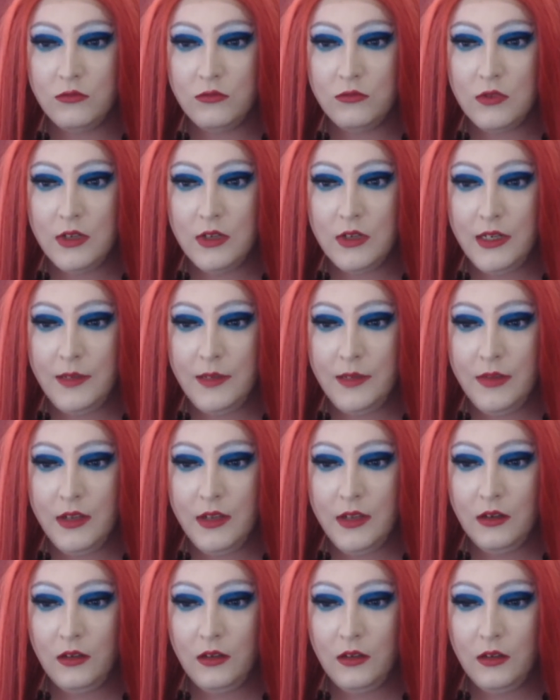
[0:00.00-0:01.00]
really
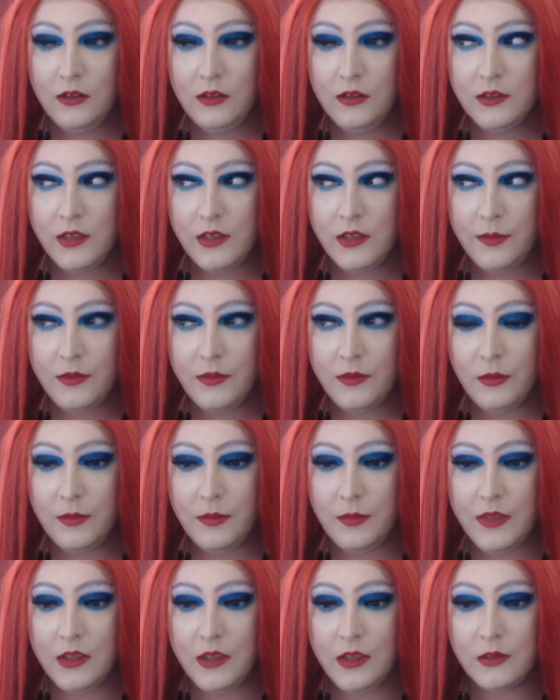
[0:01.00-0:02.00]
been a lot that's happened
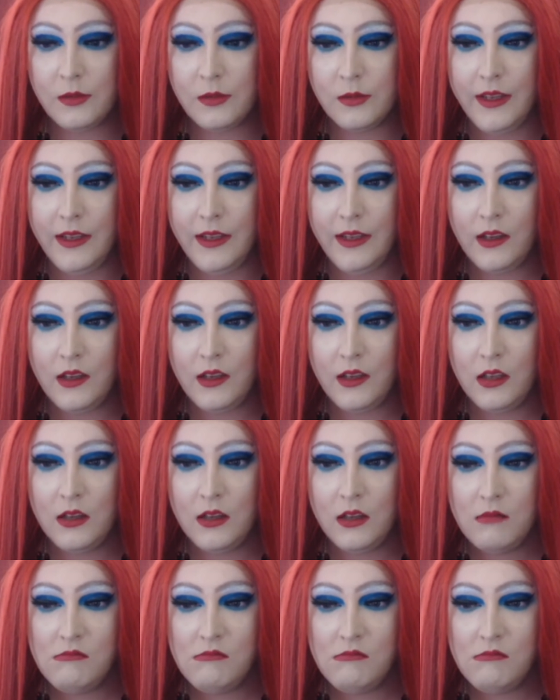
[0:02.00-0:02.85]
with me this week.